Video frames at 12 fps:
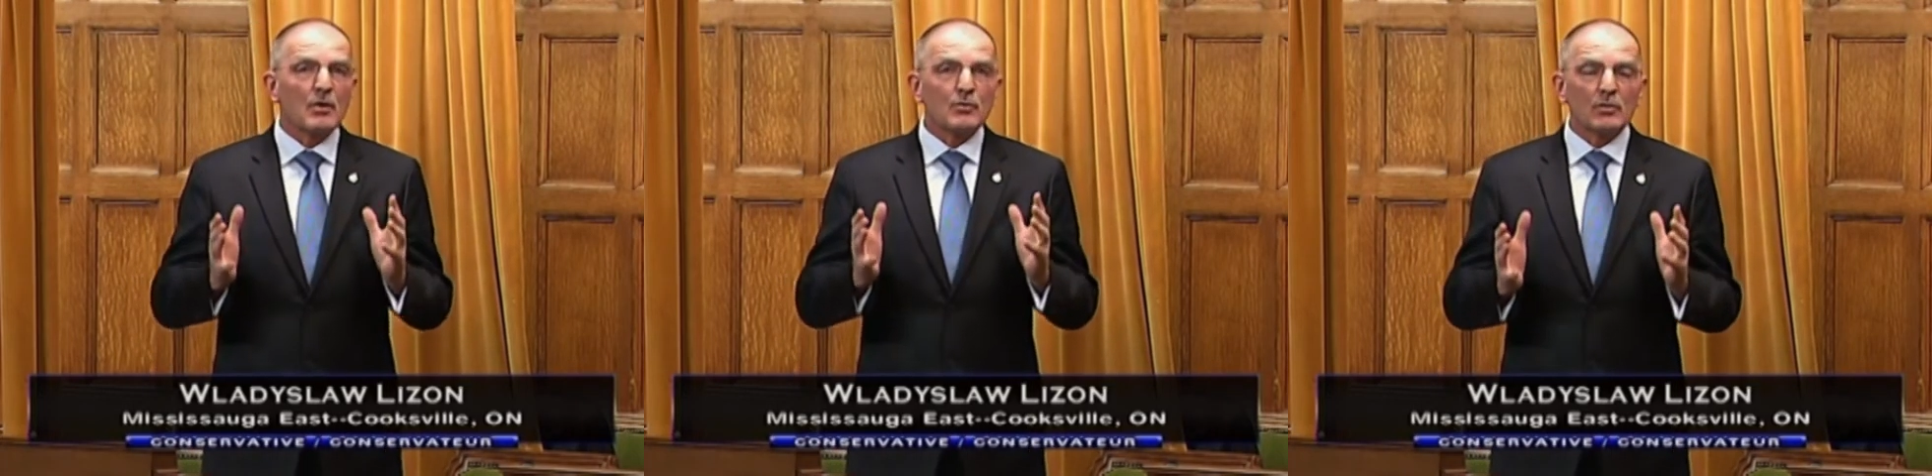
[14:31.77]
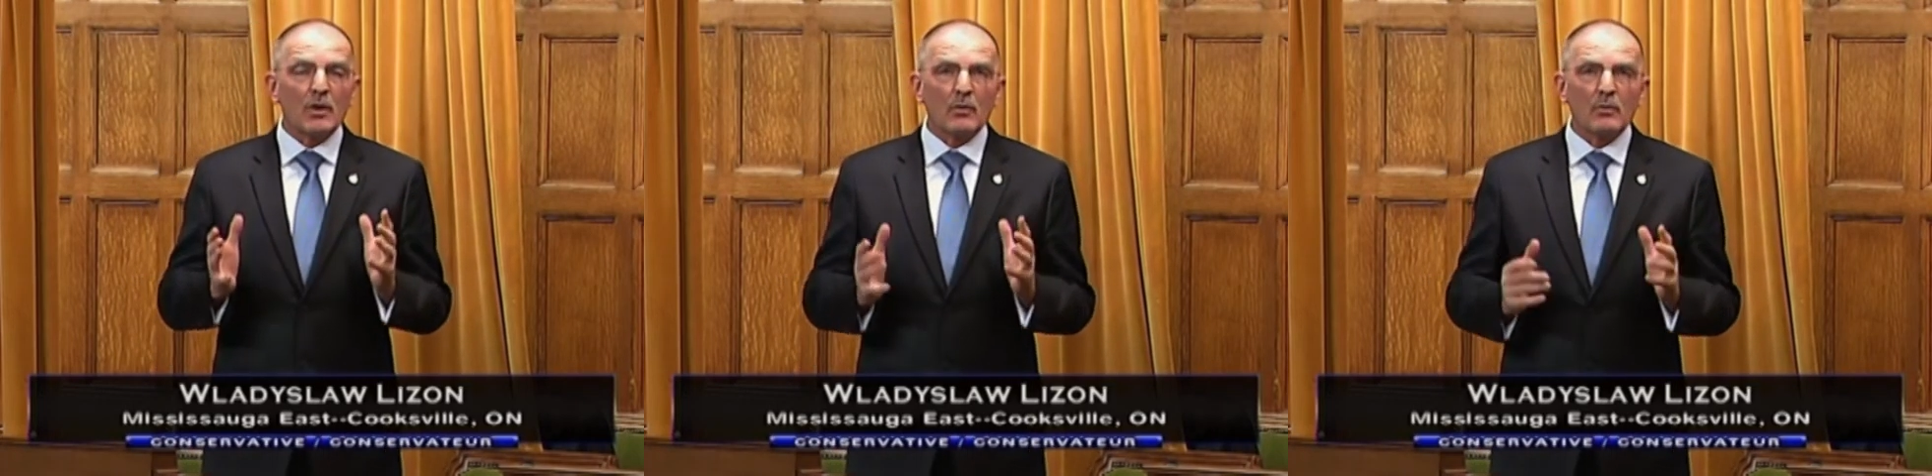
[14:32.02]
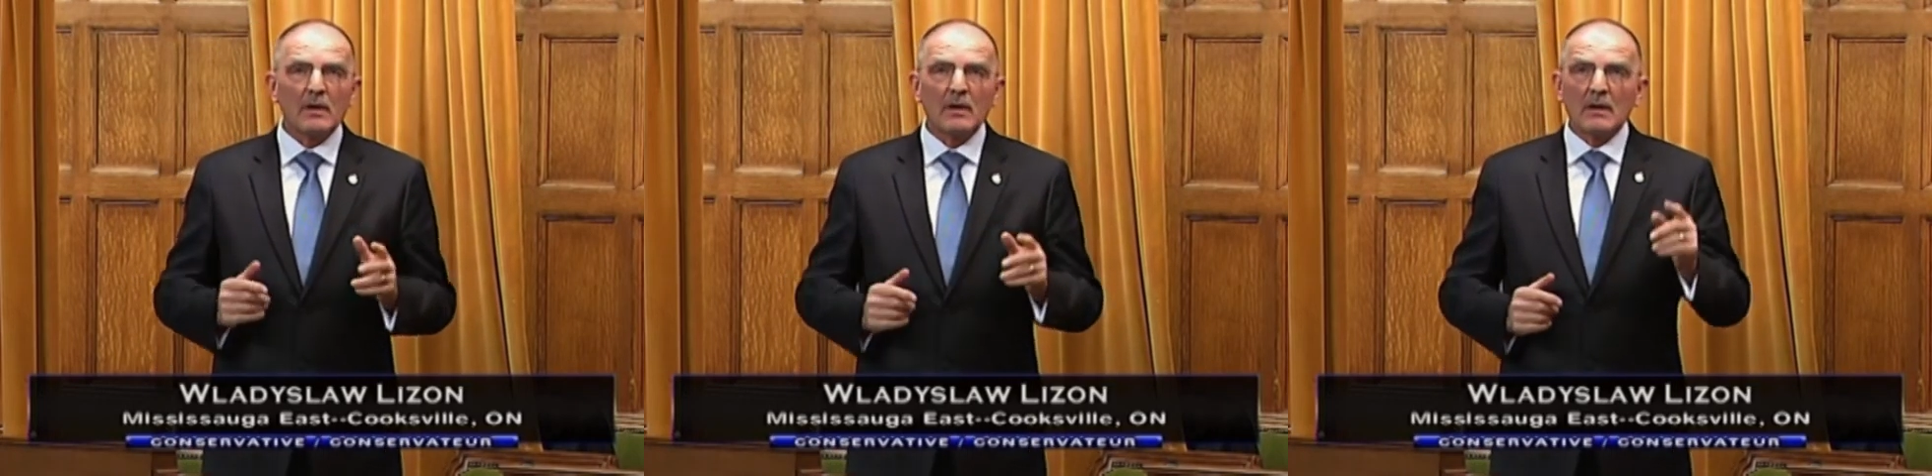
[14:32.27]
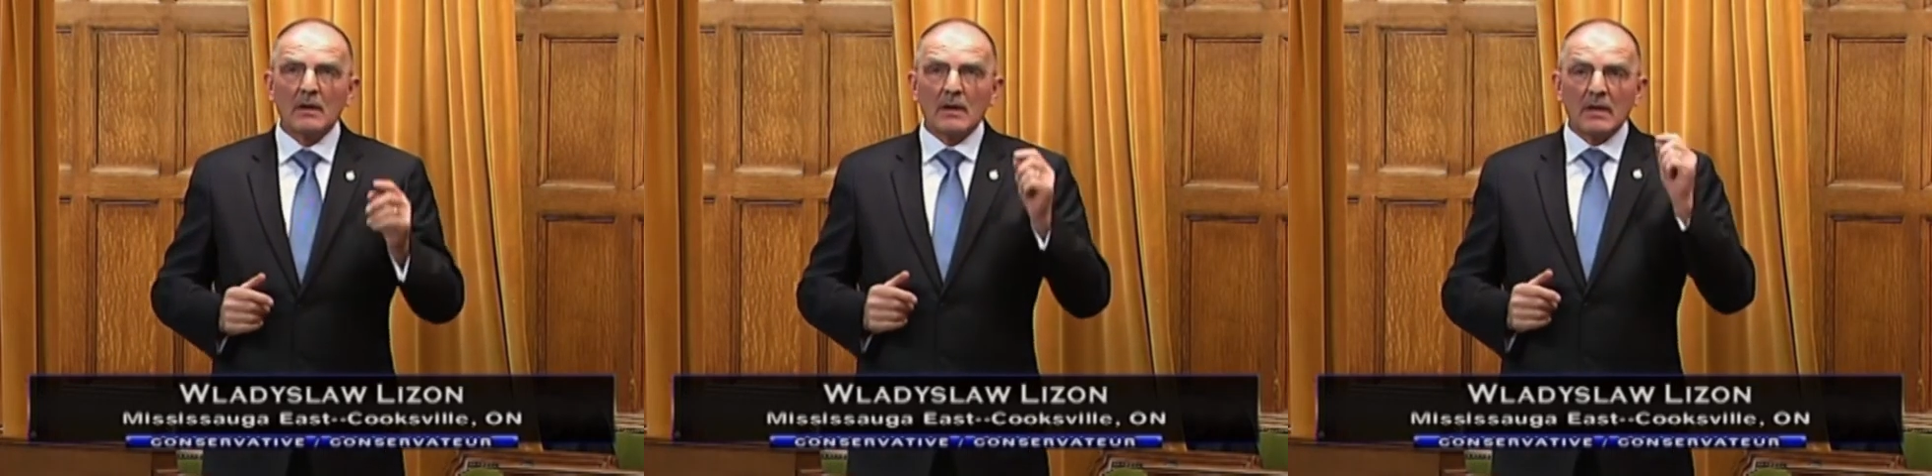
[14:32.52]
You know,
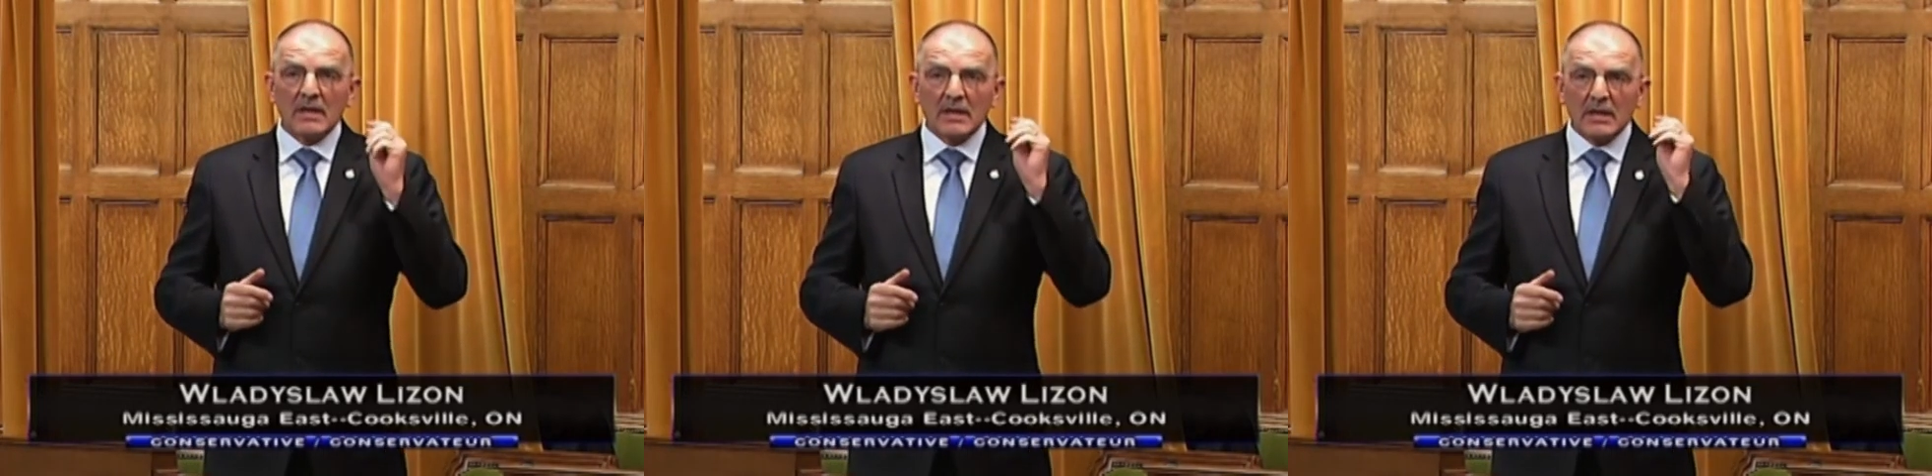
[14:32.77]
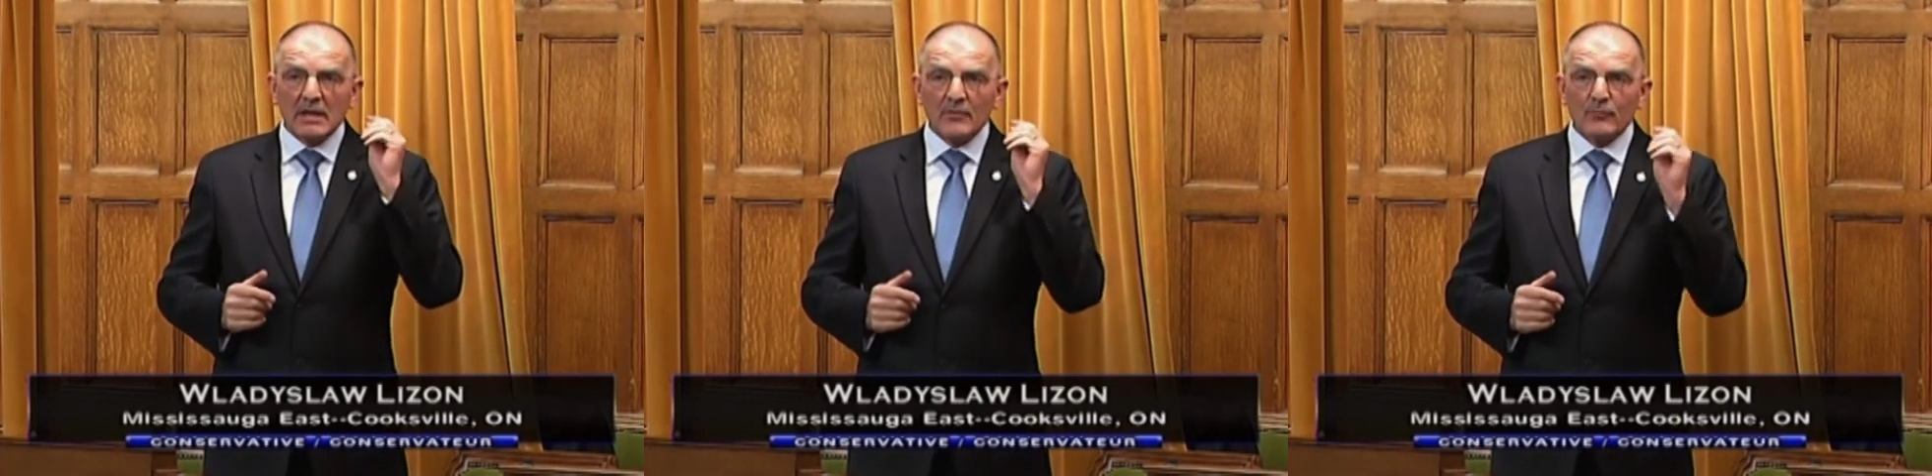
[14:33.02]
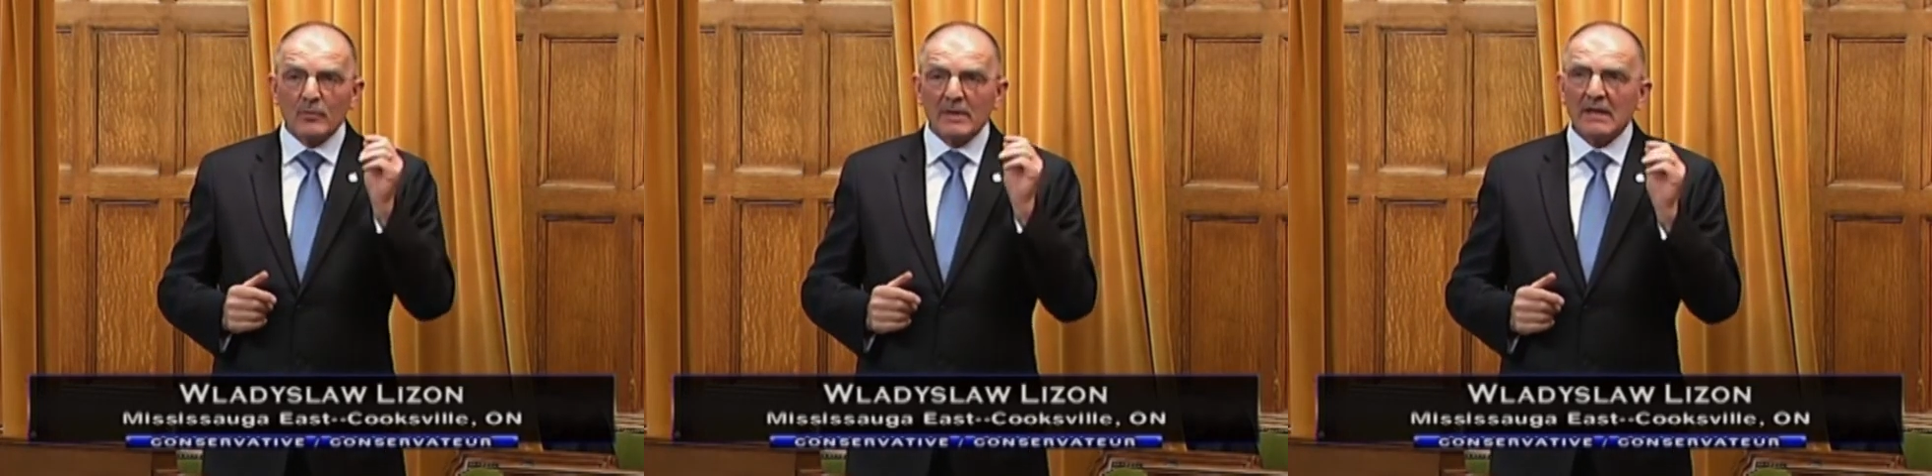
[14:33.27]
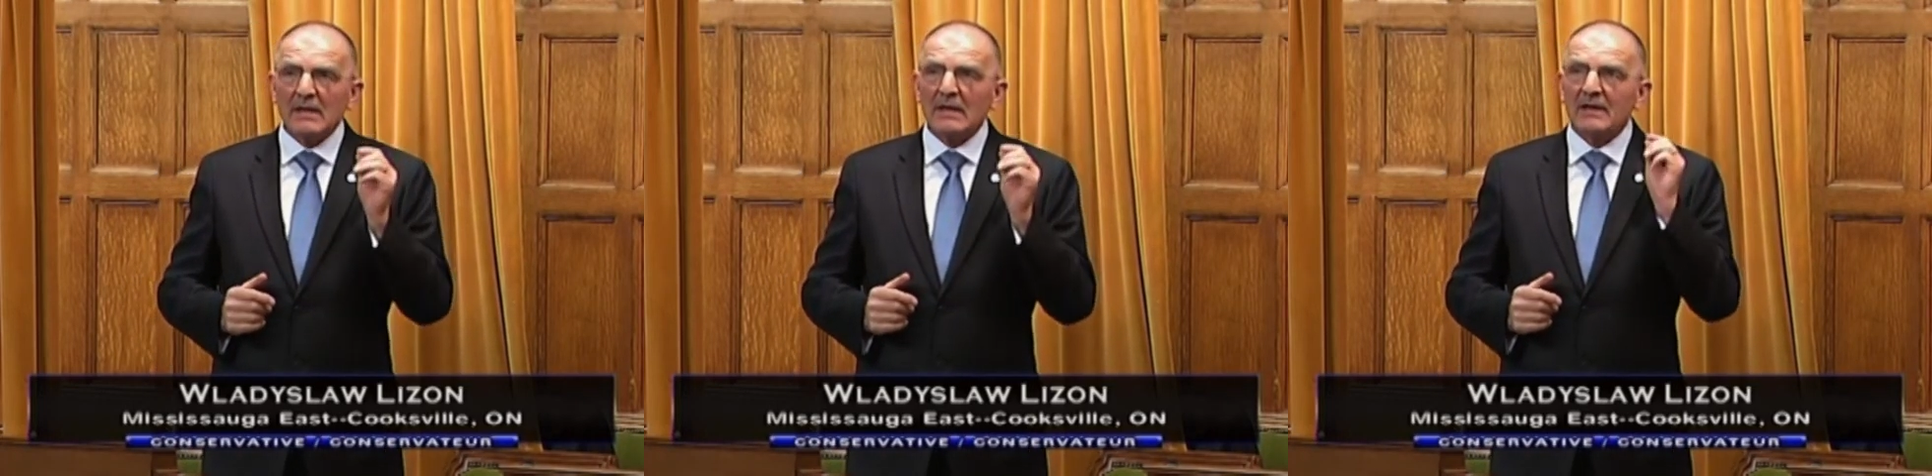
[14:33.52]
if
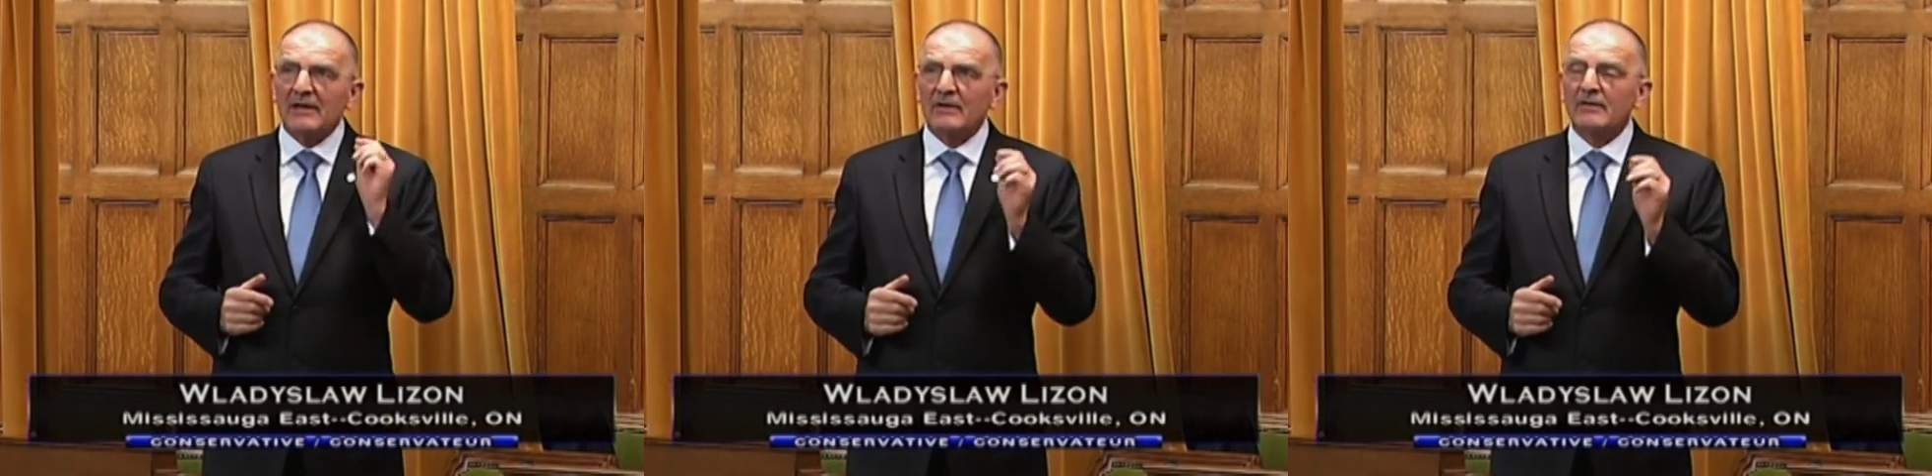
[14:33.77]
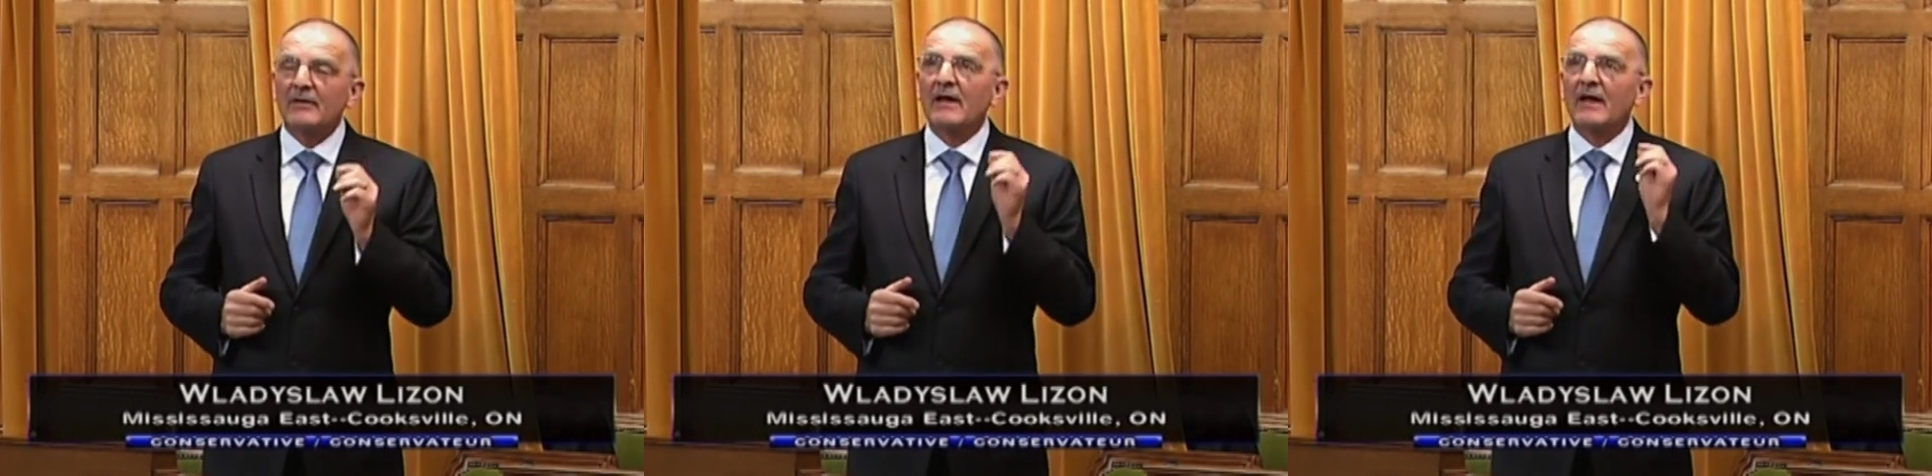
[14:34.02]
we learn